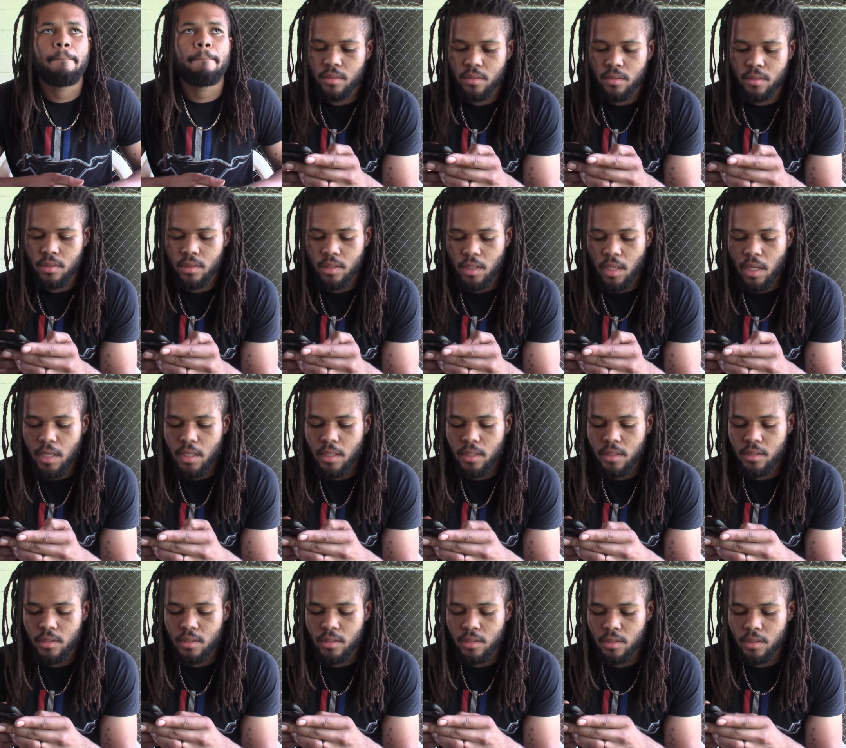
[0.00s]
Today
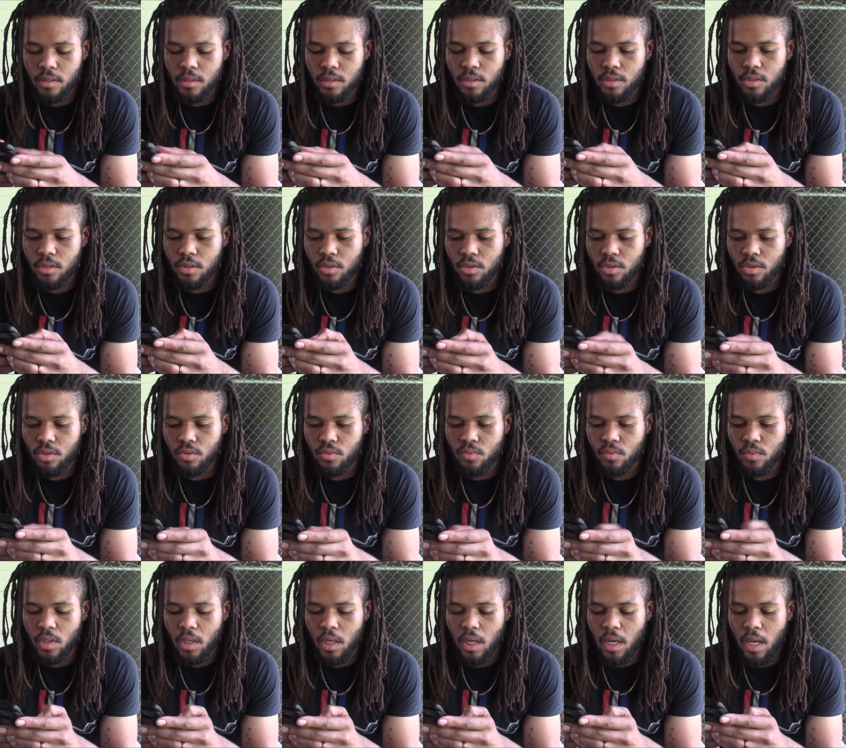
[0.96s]
is
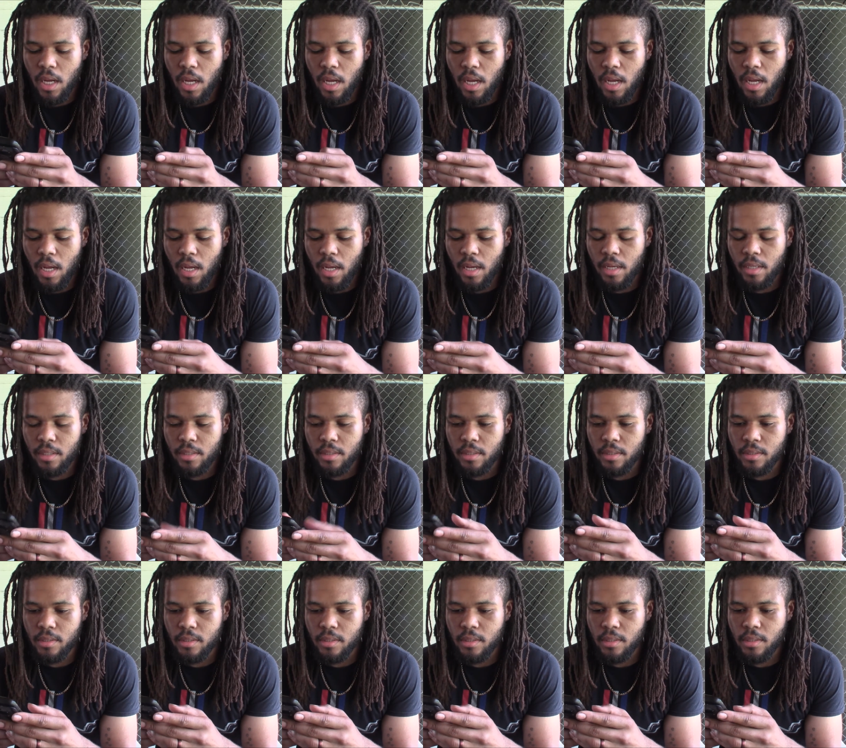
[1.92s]
July the
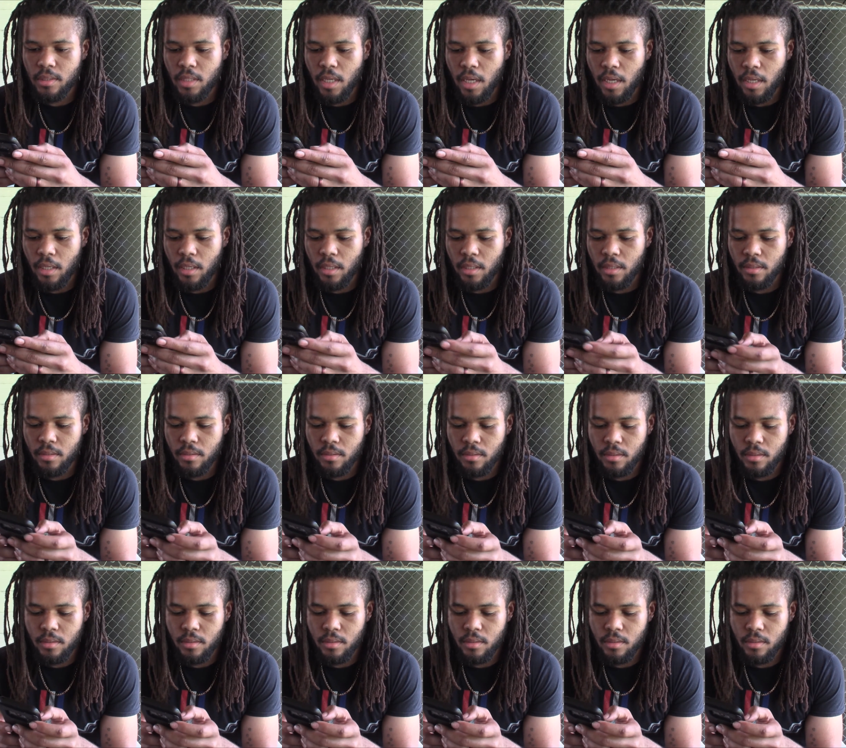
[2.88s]

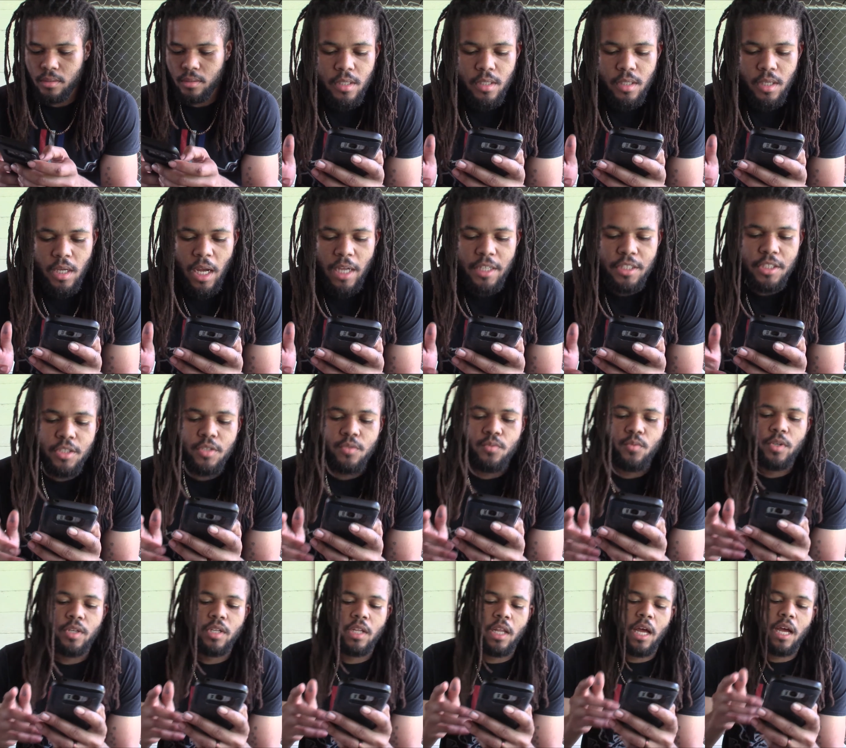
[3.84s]
2nd. I just
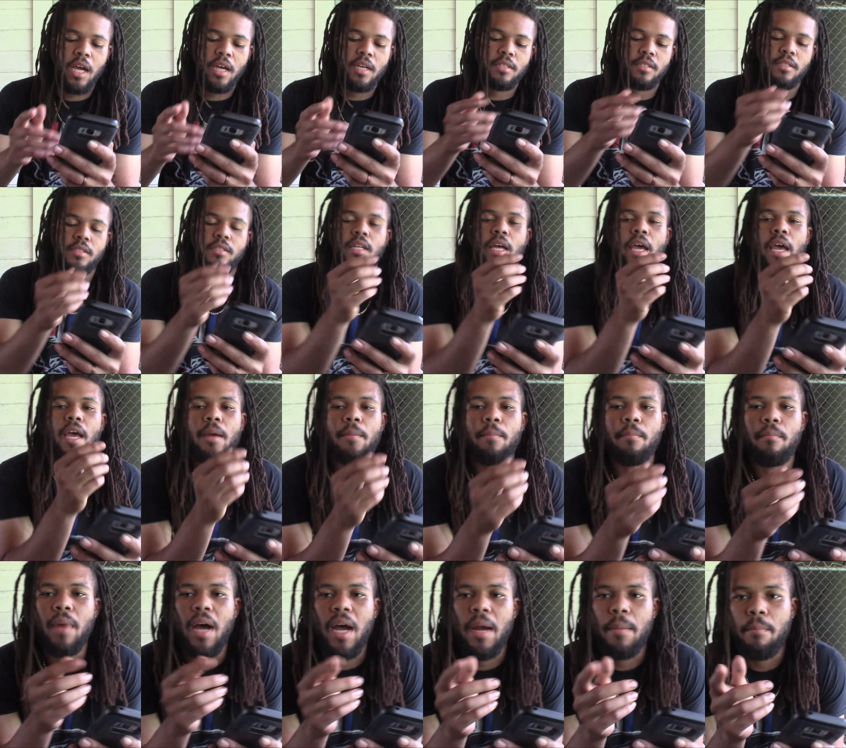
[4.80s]
realized that
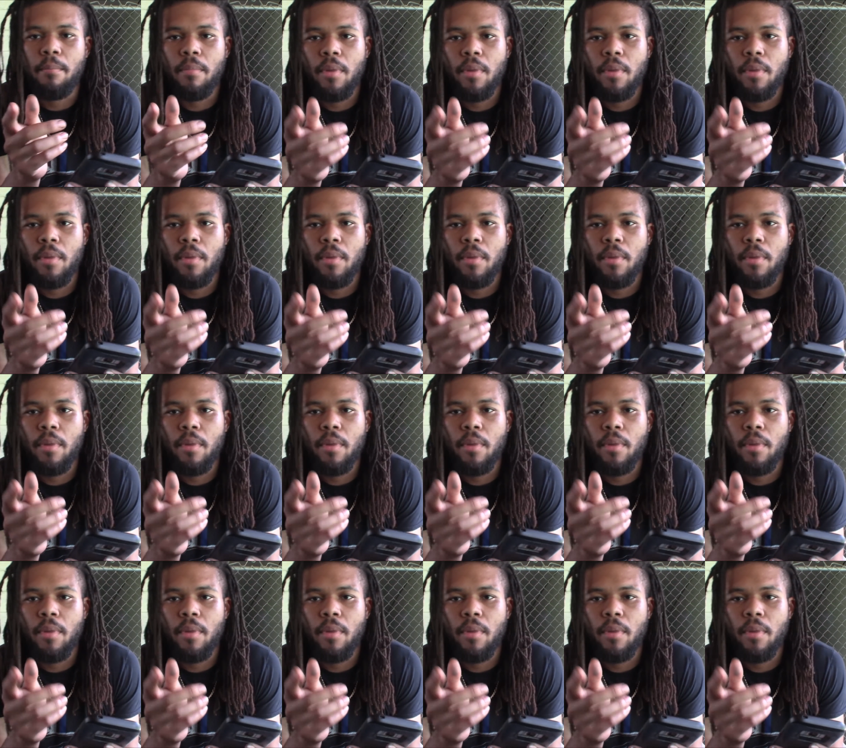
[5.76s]
my